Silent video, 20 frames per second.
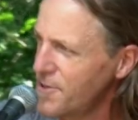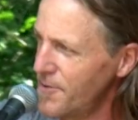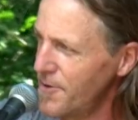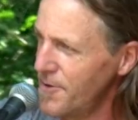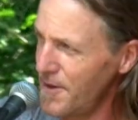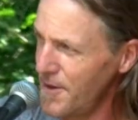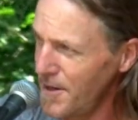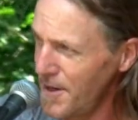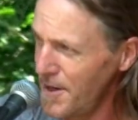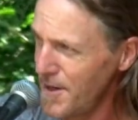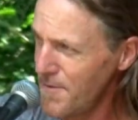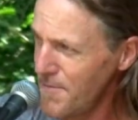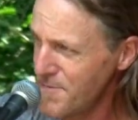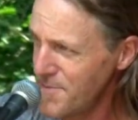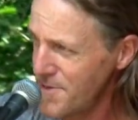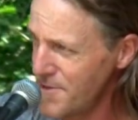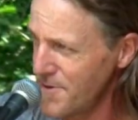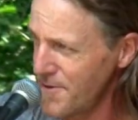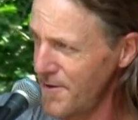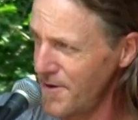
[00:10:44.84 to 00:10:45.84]

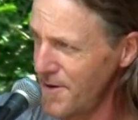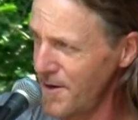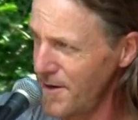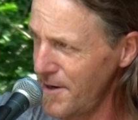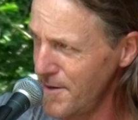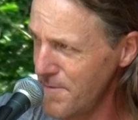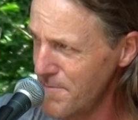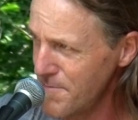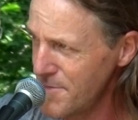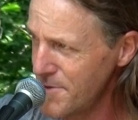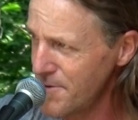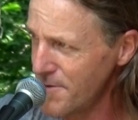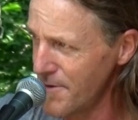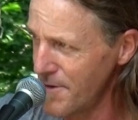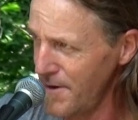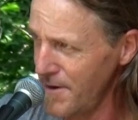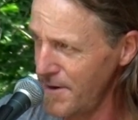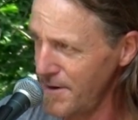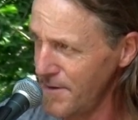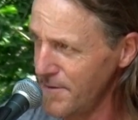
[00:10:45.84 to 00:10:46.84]
dream, dream,
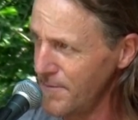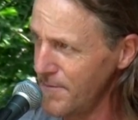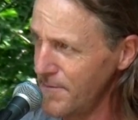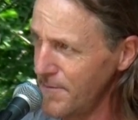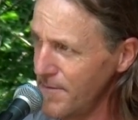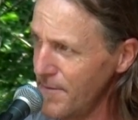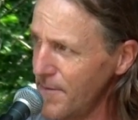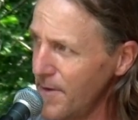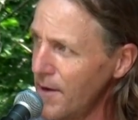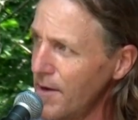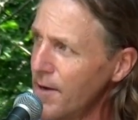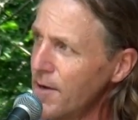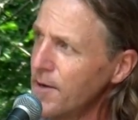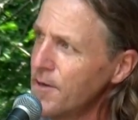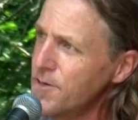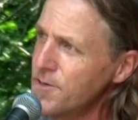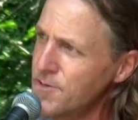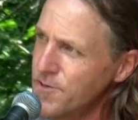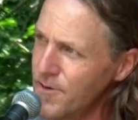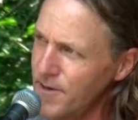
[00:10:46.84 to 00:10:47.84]
dream
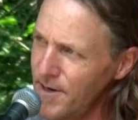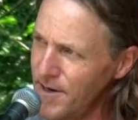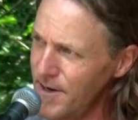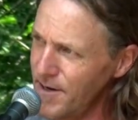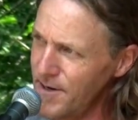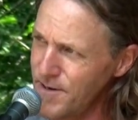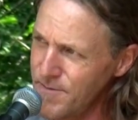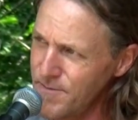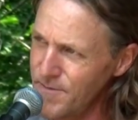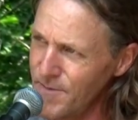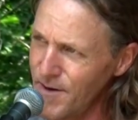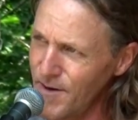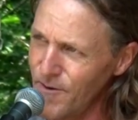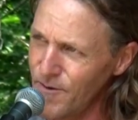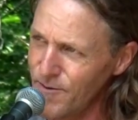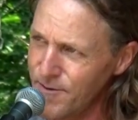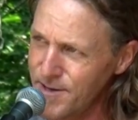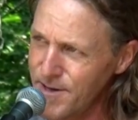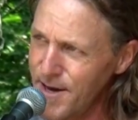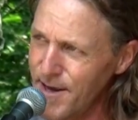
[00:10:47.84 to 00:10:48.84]
dream
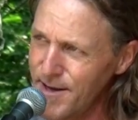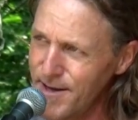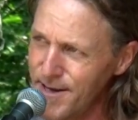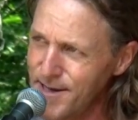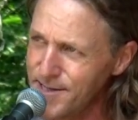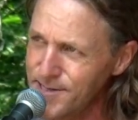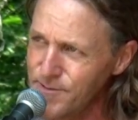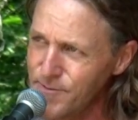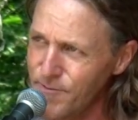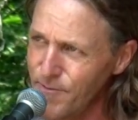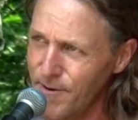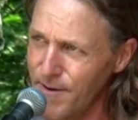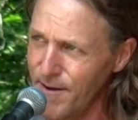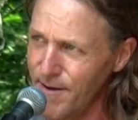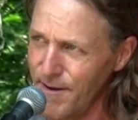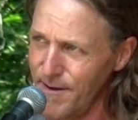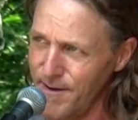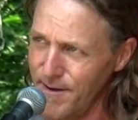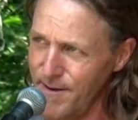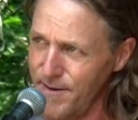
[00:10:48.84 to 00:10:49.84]
your days
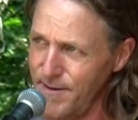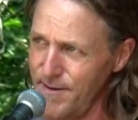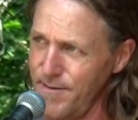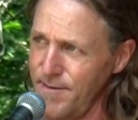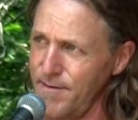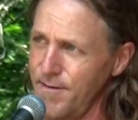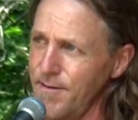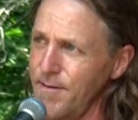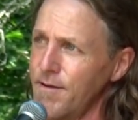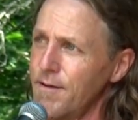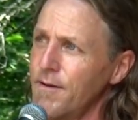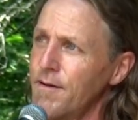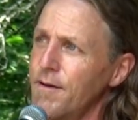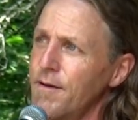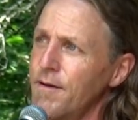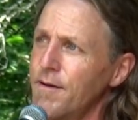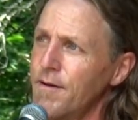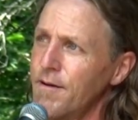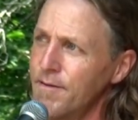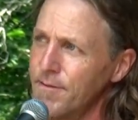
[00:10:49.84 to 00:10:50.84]

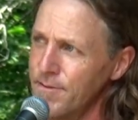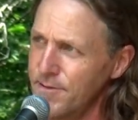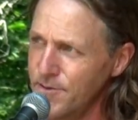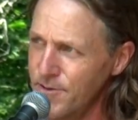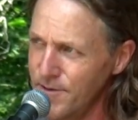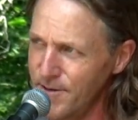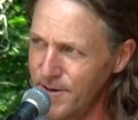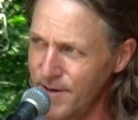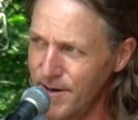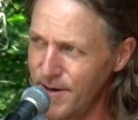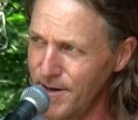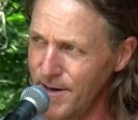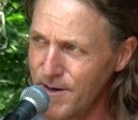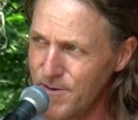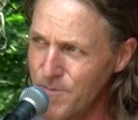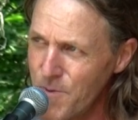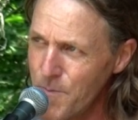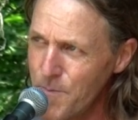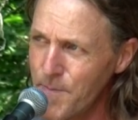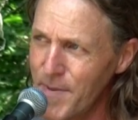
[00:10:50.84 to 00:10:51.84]
away.
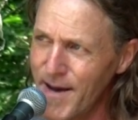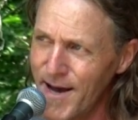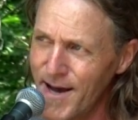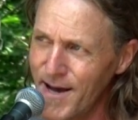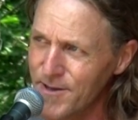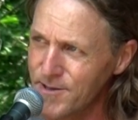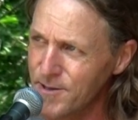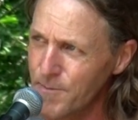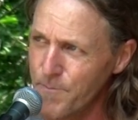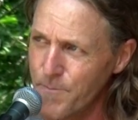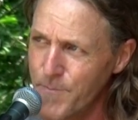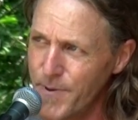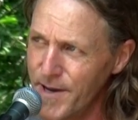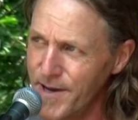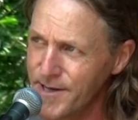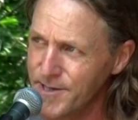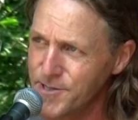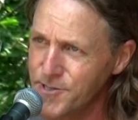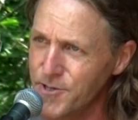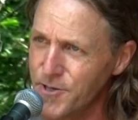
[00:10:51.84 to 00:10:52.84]
Dream about the
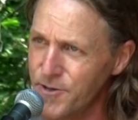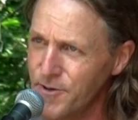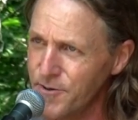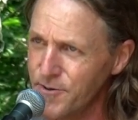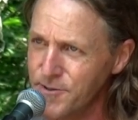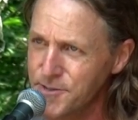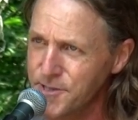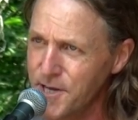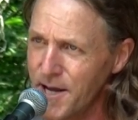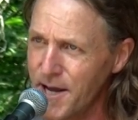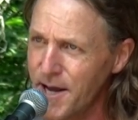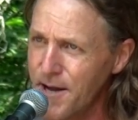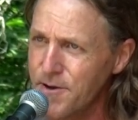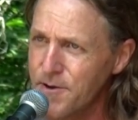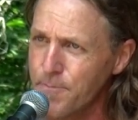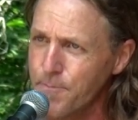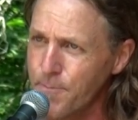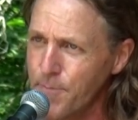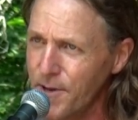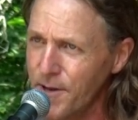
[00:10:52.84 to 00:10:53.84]
pictures and
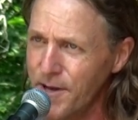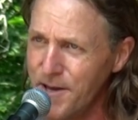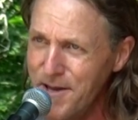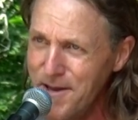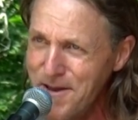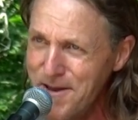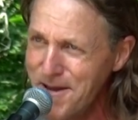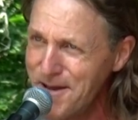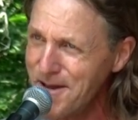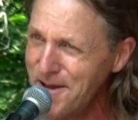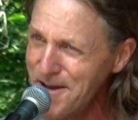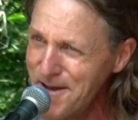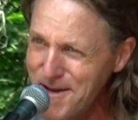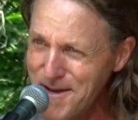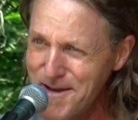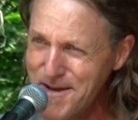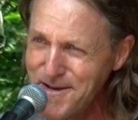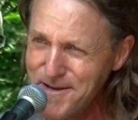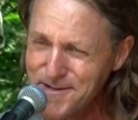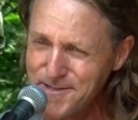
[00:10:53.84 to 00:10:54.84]
the
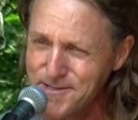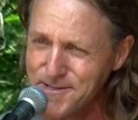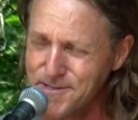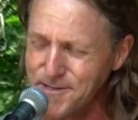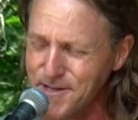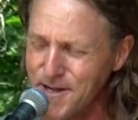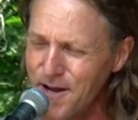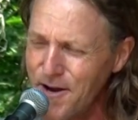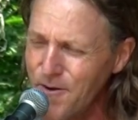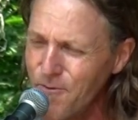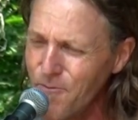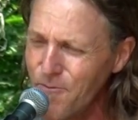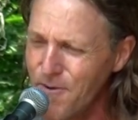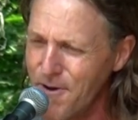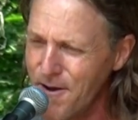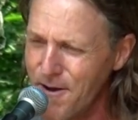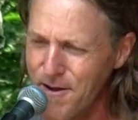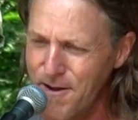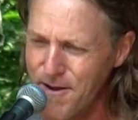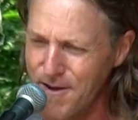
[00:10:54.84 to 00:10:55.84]
places and a
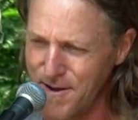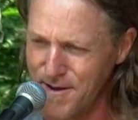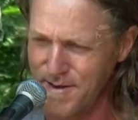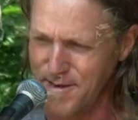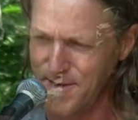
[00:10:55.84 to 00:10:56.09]
way